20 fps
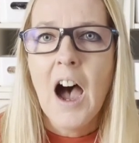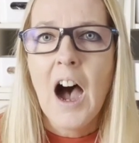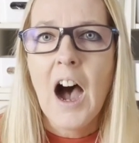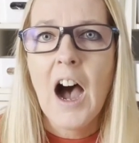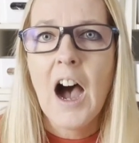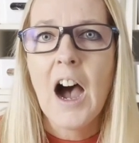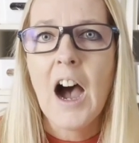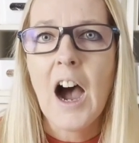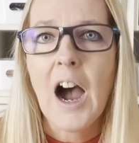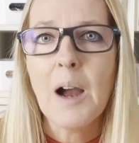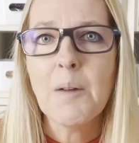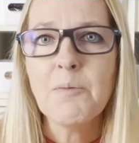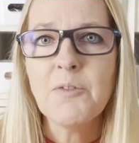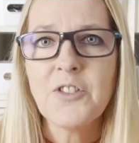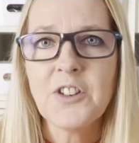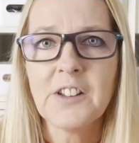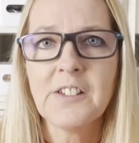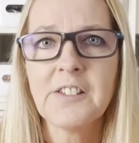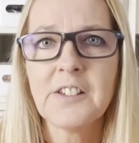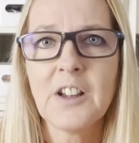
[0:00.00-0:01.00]
uh, I'm
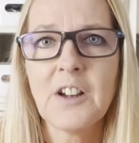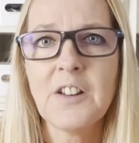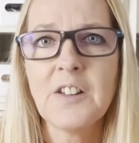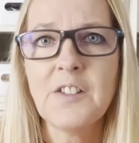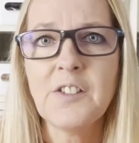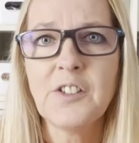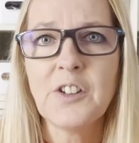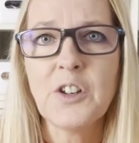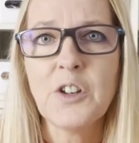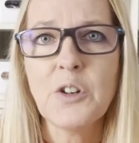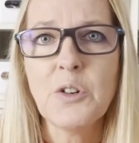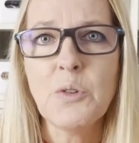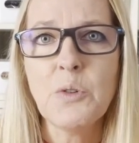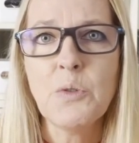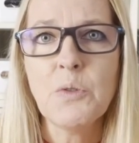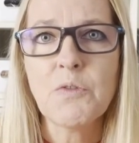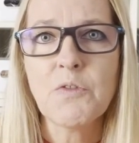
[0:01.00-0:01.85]
just going to